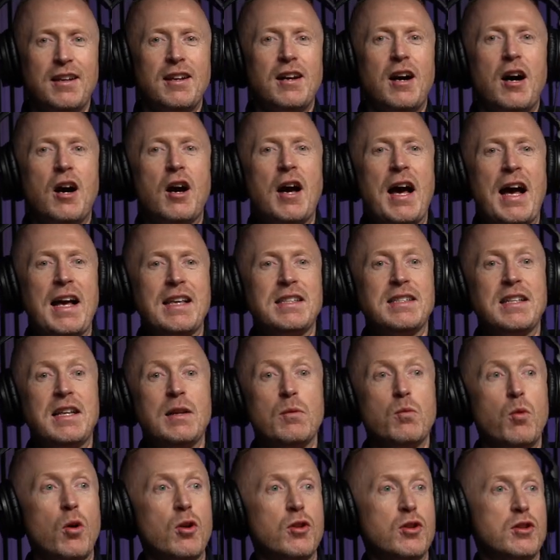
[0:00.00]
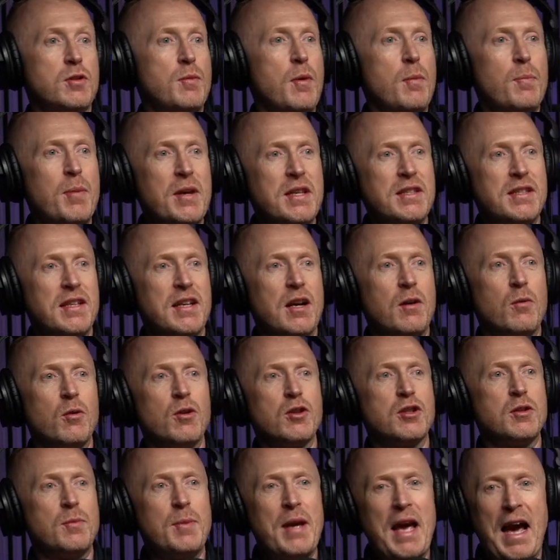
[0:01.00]
I actually want to be busy. I want
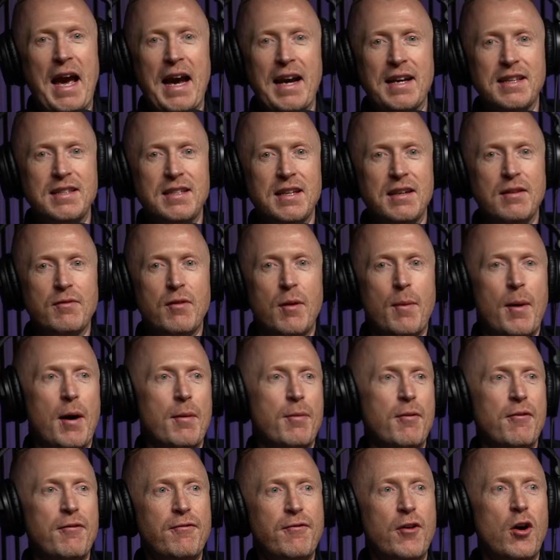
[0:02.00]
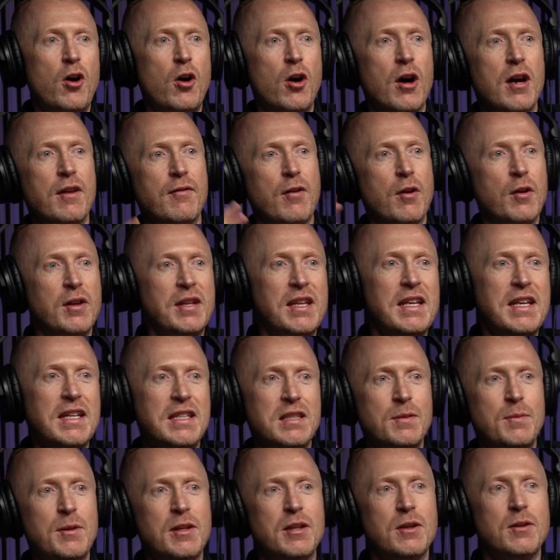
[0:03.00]
to be active. I'm up at five. I need
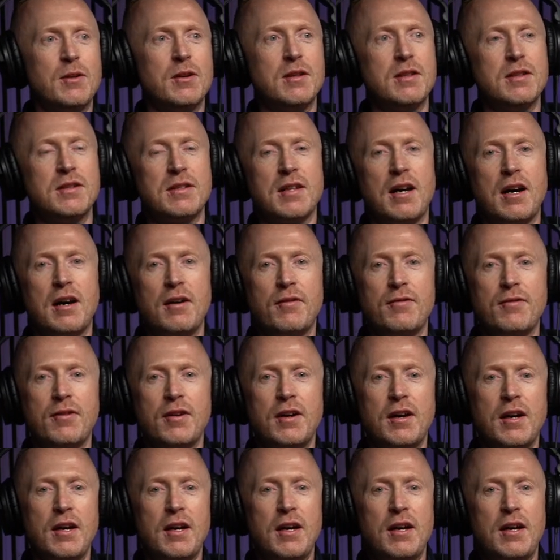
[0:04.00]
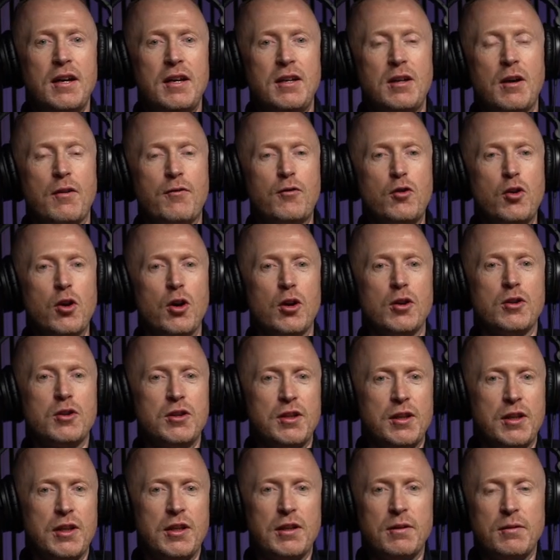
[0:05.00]
to be doing stuff. You know, I've got
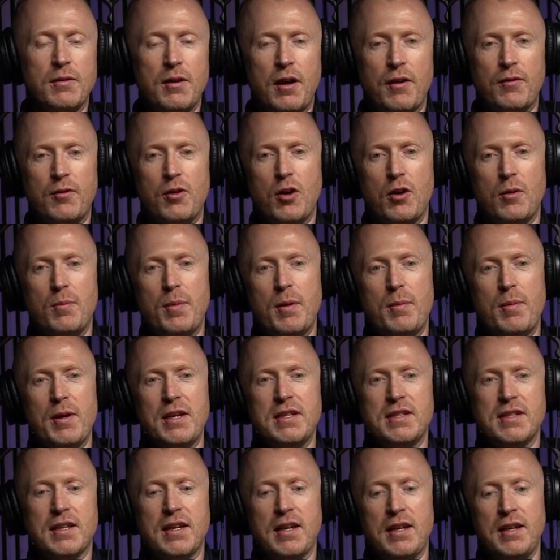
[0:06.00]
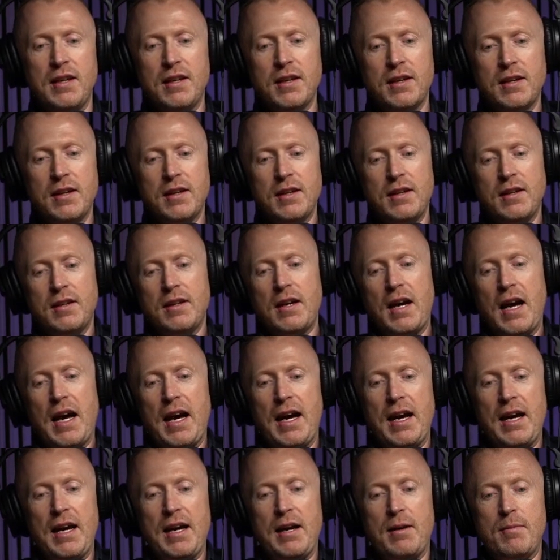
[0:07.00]
to. I've got to be busy.
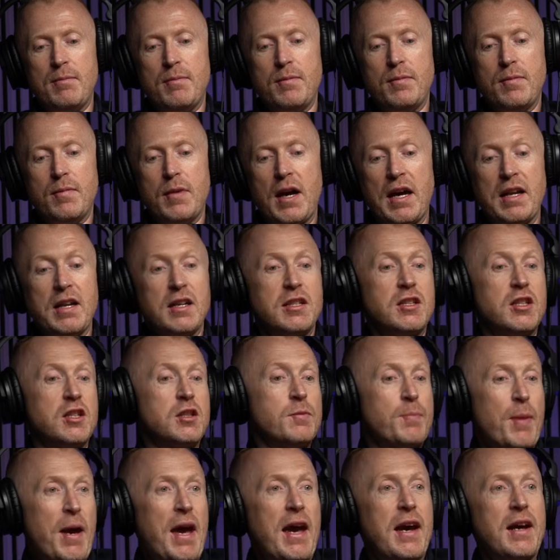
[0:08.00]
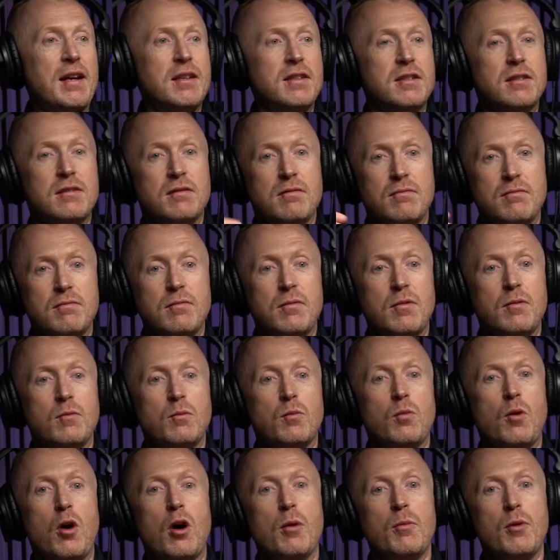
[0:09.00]
Um, and I suspect
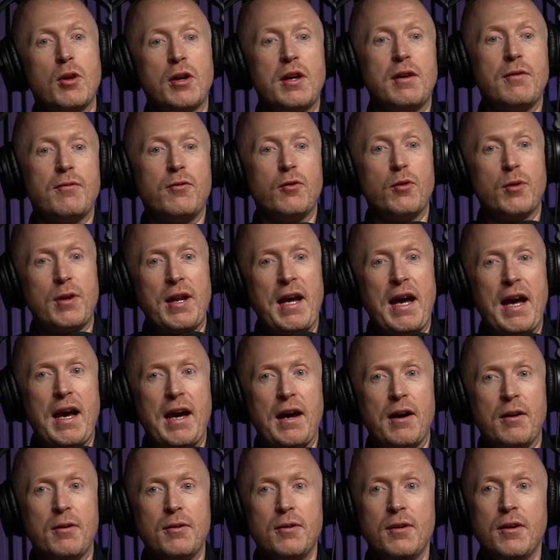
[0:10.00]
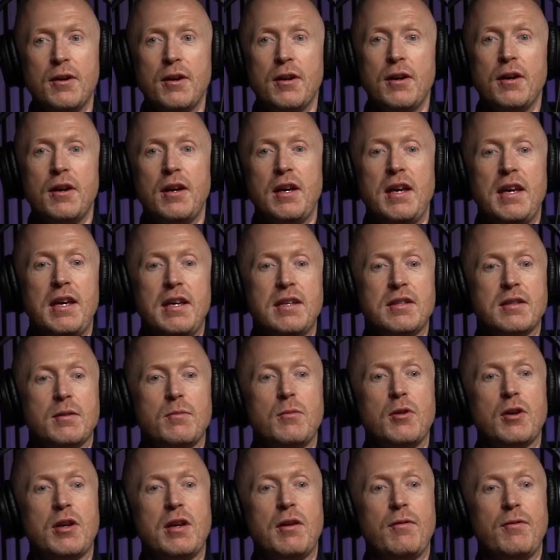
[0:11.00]
what I'm looking for now is I'm
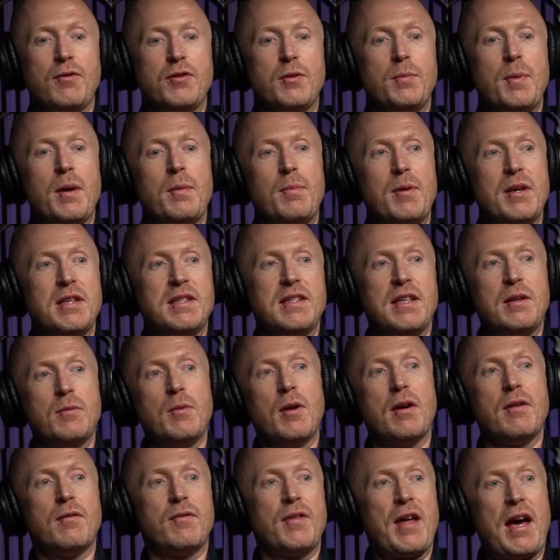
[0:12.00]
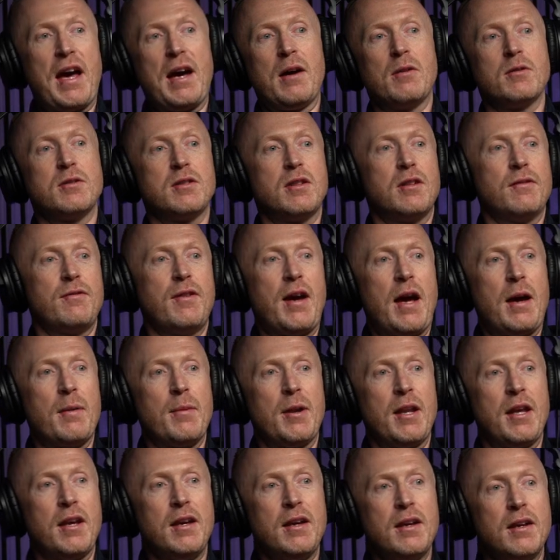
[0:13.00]
looking to be busy with the house and the
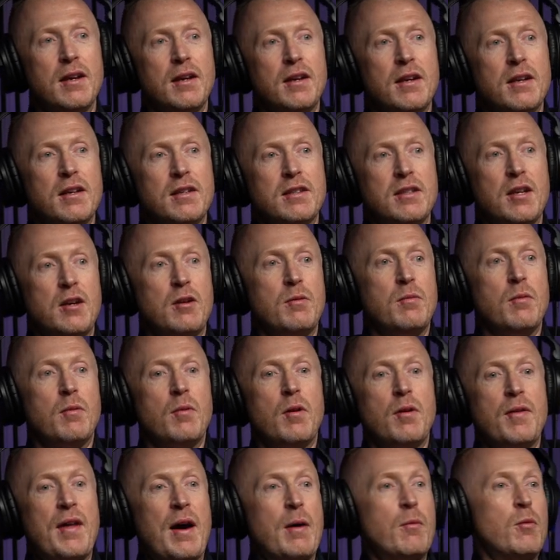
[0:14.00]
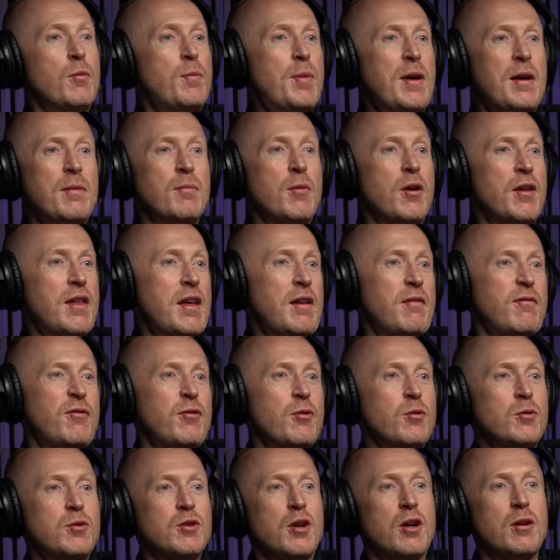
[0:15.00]
family. So that would be my then
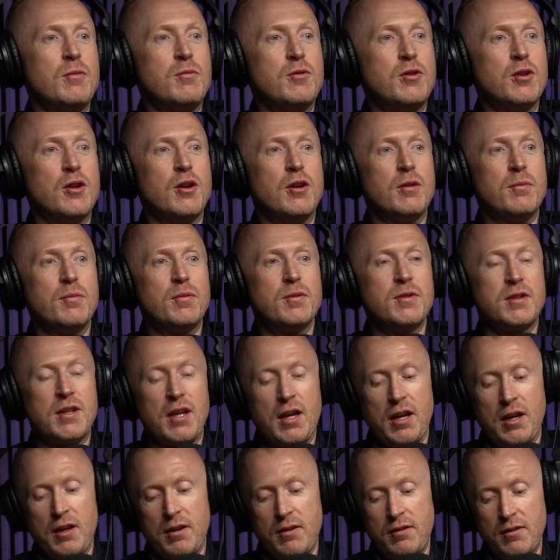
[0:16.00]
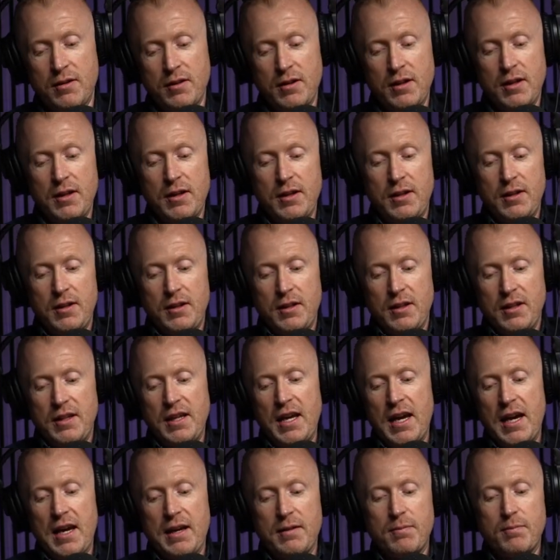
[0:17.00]
full time job. So
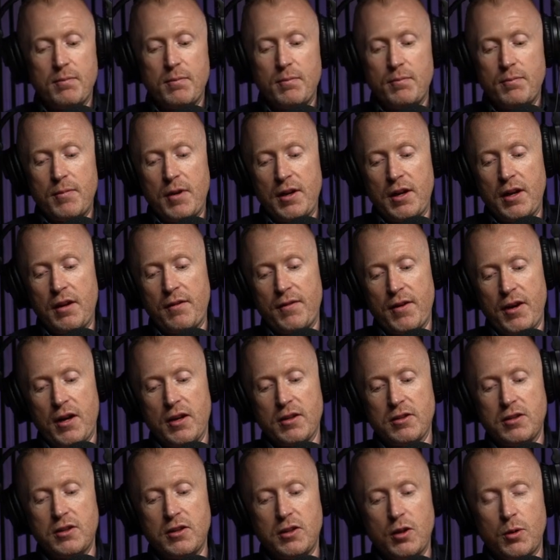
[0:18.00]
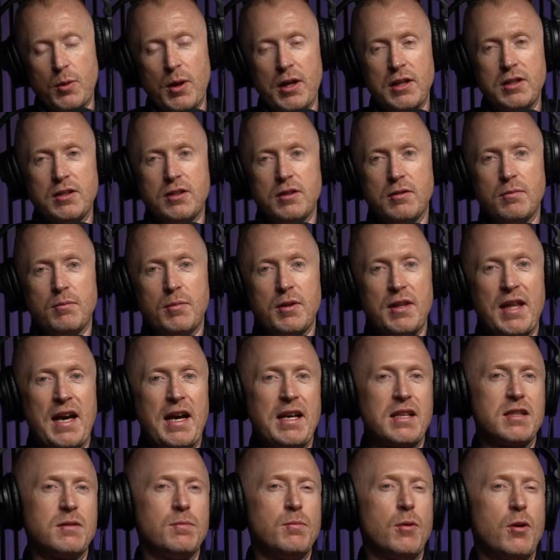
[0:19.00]
yeah, I don't know if that answers your question, but
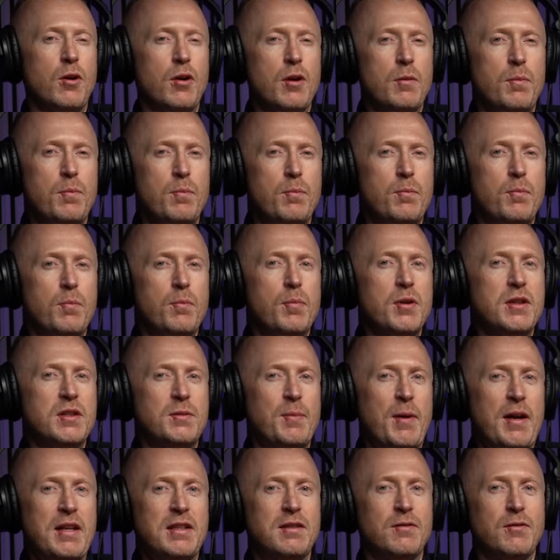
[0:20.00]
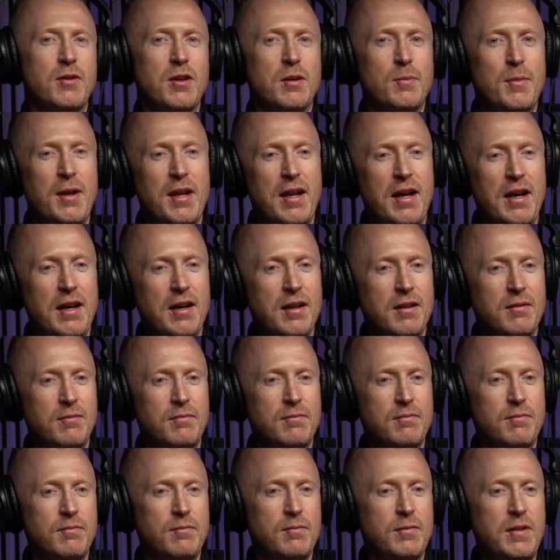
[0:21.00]
that's my perspective at the minute.
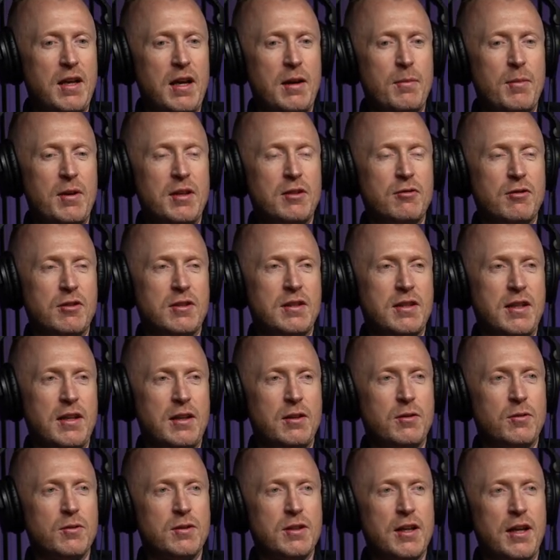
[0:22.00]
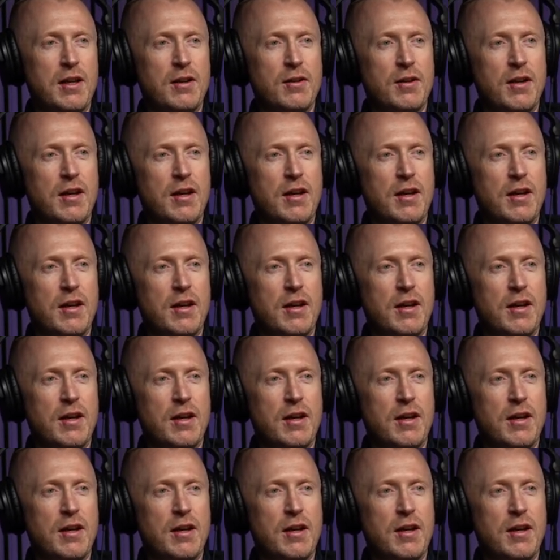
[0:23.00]
And yeah, it'd be interesting to get your take on